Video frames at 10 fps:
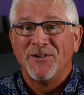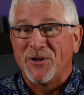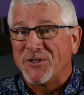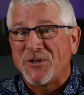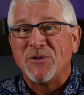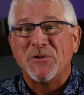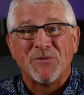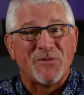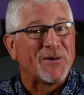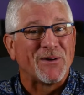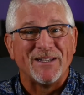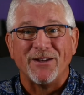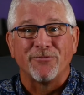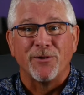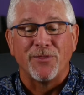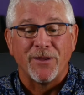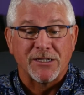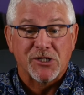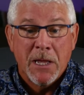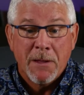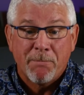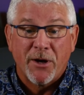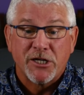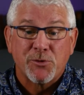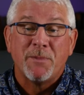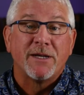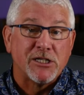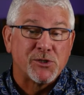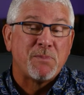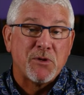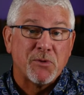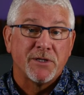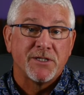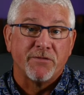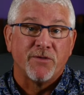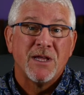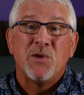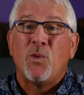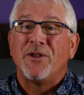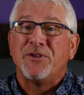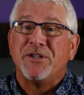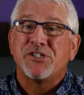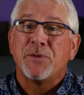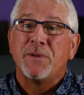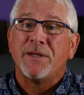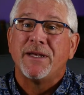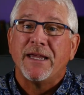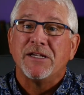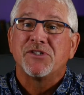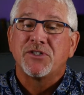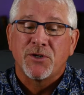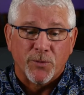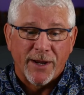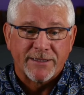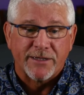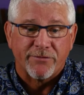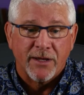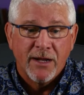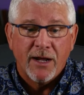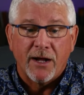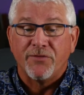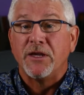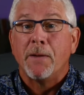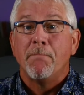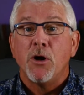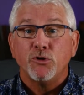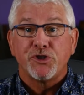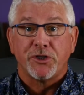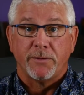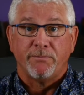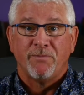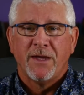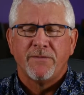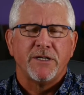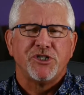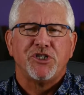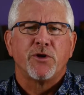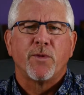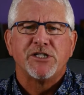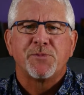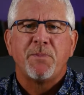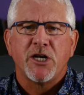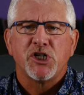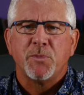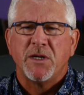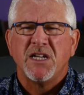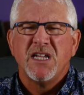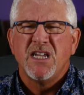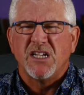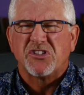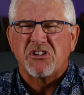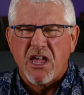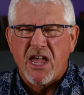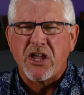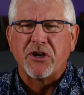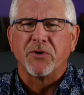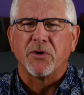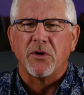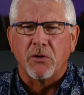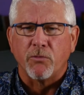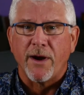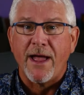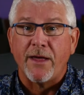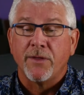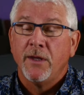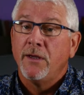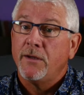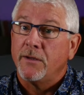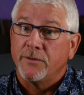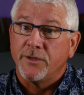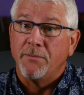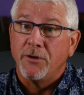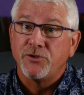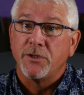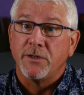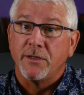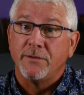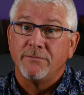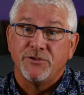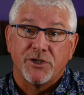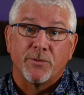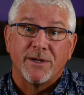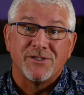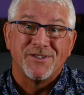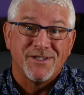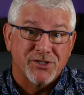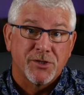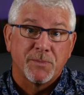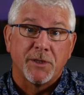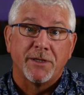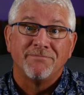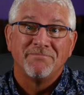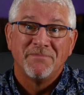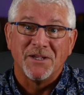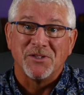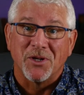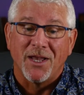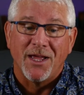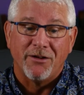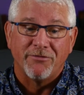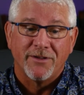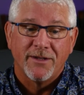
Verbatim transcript: are two very different things. Punishment is punitive, while discipline is corrective. Uh, the emotion that generates punishment is anger or wrath. Uh, the emotion that generates discipline is love.